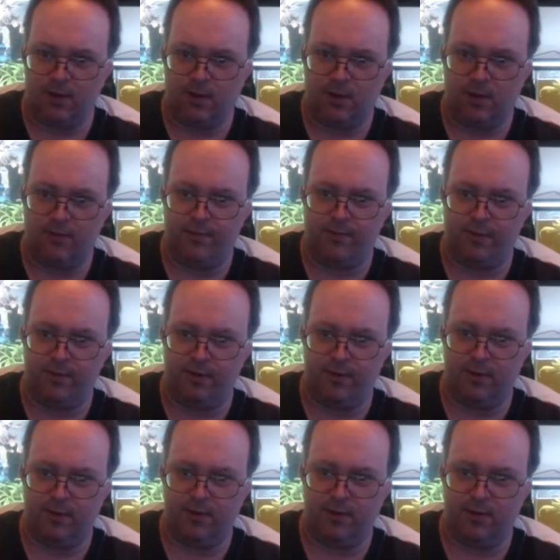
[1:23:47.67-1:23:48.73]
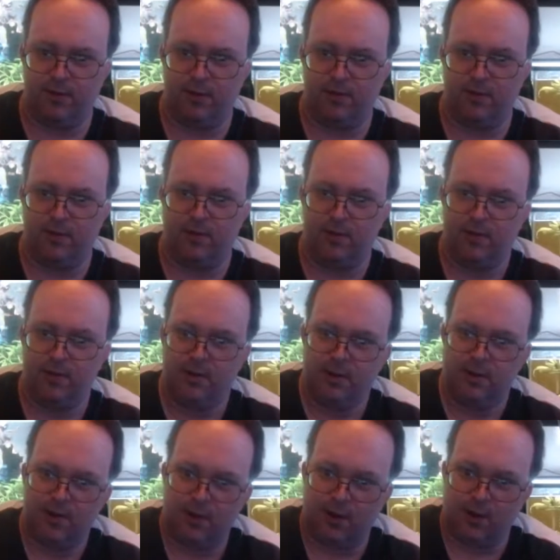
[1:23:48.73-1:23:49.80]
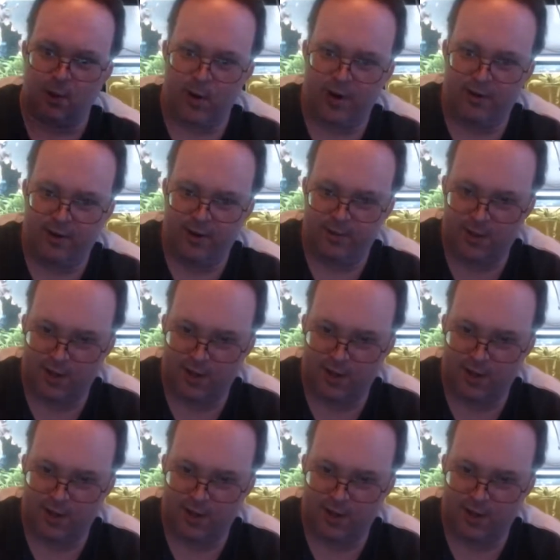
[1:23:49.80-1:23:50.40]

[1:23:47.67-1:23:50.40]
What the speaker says: High flow rate, yeah. Aquarium